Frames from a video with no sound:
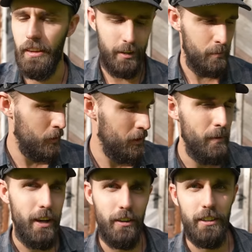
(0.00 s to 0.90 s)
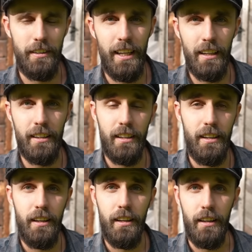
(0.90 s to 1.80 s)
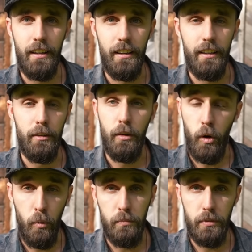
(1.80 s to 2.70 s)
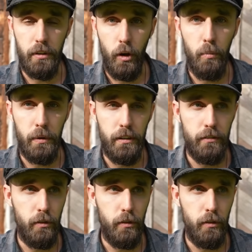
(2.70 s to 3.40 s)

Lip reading: So I put them here on the deck, hoping